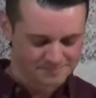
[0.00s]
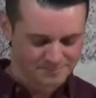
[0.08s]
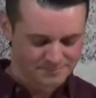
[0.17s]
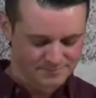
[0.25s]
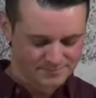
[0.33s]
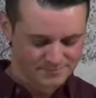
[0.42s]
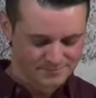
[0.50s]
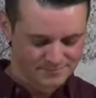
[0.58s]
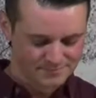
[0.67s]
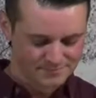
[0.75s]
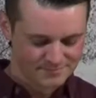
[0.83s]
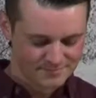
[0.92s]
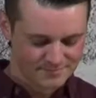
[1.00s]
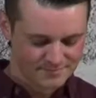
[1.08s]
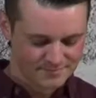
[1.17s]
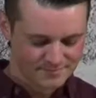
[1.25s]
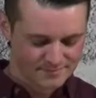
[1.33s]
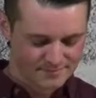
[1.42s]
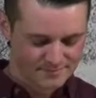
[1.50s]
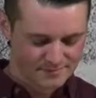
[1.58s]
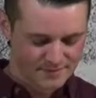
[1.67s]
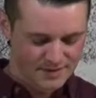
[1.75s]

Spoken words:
No one is speaking in this clip.